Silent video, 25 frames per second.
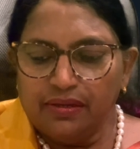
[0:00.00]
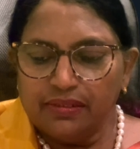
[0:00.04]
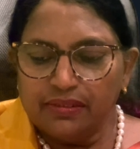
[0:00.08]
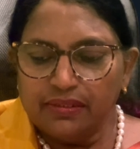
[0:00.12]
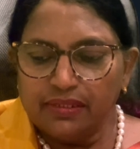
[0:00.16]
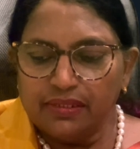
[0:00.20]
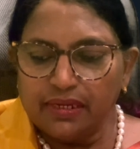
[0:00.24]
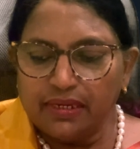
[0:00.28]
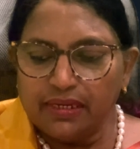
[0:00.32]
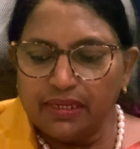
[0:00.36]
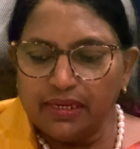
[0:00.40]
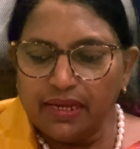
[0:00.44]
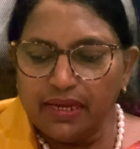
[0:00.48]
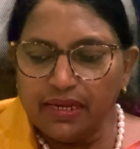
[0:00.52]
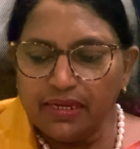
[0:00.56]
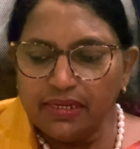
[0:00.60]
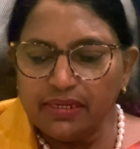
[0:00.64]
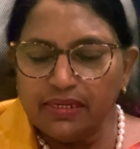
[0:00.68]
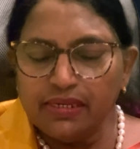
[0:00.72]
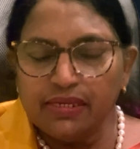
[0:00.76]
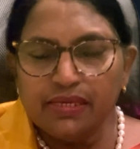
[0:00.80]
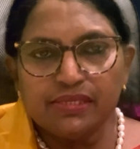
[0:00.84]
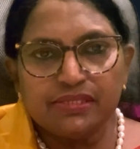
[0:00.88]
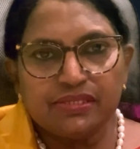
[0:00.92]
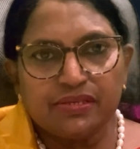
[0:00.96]
the great
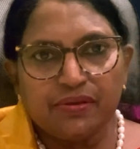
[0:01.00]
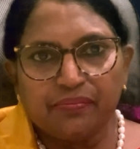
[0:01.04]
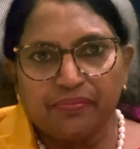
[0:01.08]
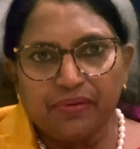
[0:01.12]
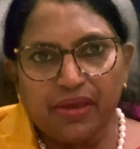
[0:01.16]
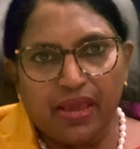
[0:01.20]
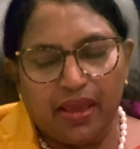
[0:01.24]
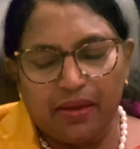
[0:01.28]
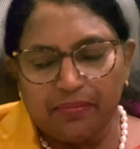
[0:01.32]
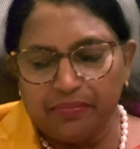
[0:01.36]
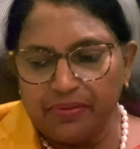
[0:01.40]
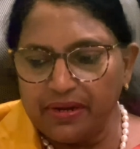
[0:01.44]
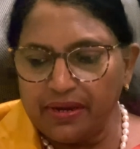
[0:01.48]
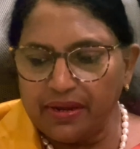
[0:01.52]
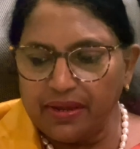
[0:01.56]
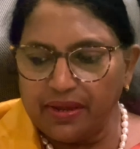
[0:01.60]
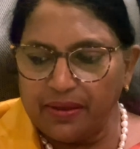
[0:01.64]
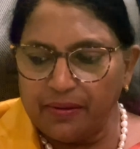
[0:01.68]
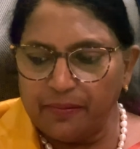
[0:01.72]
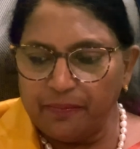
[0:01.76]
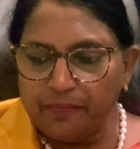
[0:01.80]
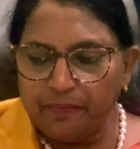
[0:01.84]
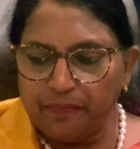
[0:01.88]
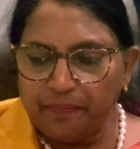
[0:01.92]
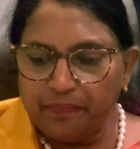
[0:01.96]
niece of
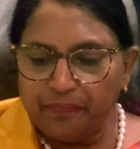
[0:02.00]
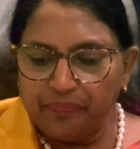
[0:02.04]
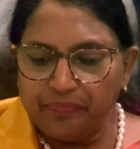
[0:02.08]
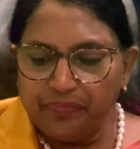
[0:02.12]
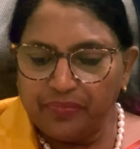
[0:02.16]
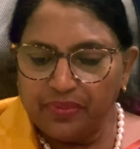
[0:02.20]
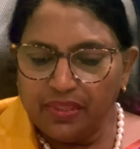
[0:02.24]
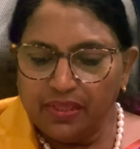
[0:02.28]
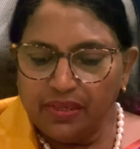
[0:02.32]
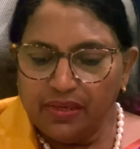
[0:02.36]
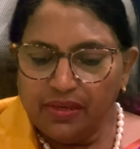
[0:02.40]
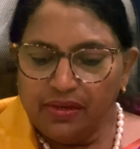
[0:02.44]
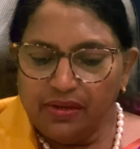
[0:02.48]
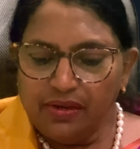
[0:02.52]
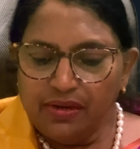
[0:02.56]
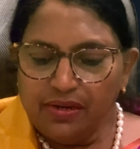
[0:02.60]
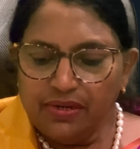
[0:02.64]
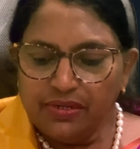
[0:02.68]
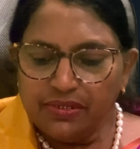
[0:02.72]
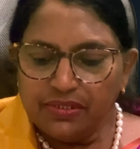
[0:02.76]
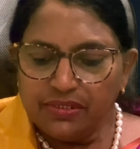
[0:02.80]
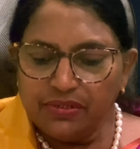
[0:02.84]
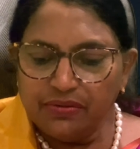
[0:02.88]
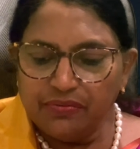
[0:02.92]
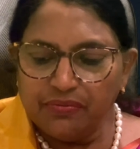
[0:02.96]
Abraham.
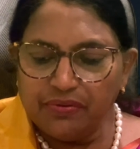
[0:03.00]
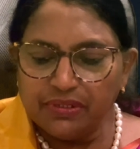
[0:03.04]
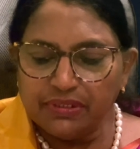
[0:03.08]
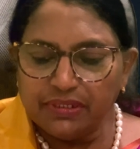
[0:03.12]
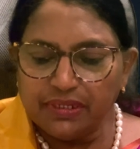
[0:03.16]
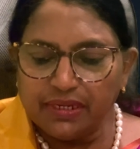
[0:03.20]
She was the